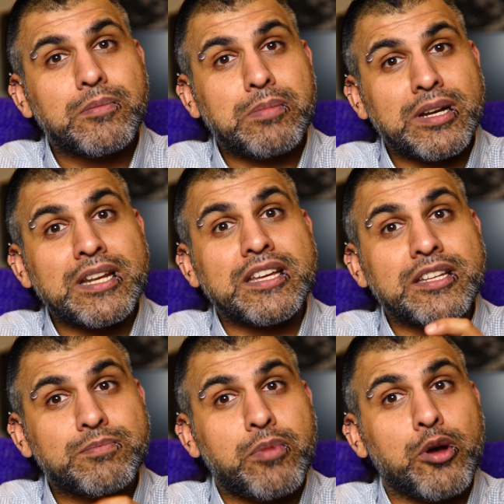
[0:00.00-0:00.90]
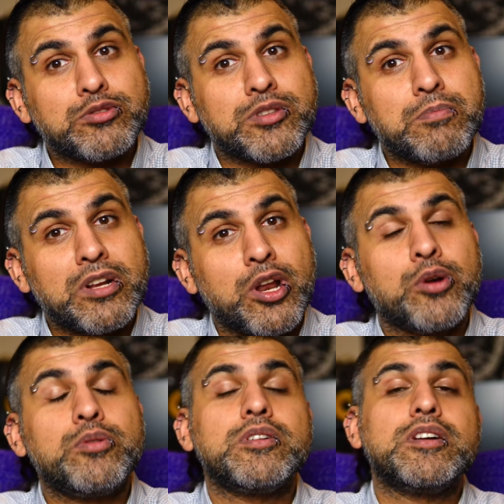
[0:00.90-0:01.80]
please post them
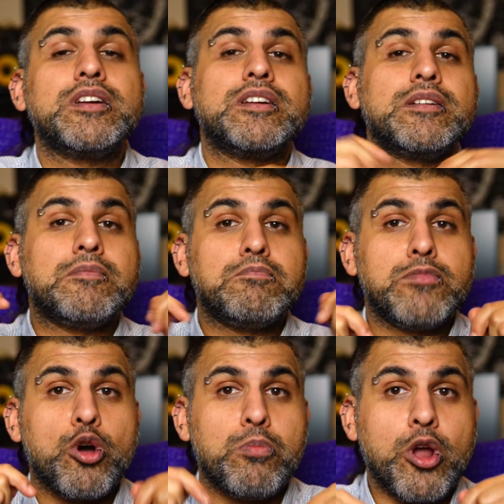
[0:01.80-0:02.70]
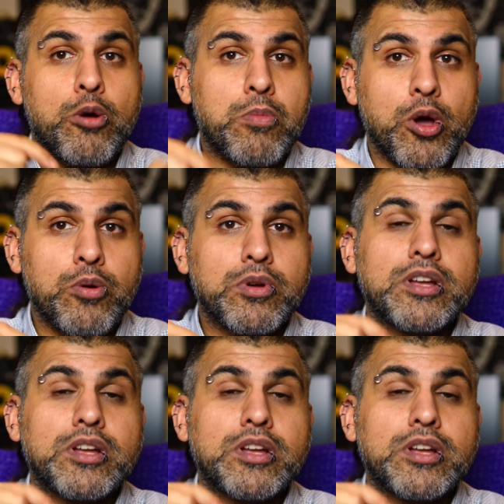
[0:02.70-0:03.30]
below. Blow.